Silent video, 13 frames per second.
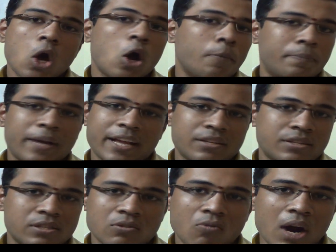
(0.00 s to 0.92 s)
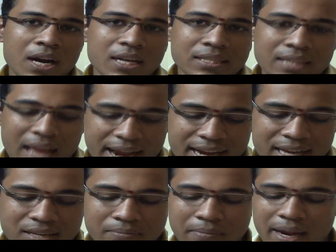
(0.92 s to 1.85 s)
optics. What does
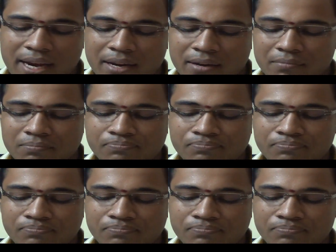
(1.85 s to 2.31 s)
light mean?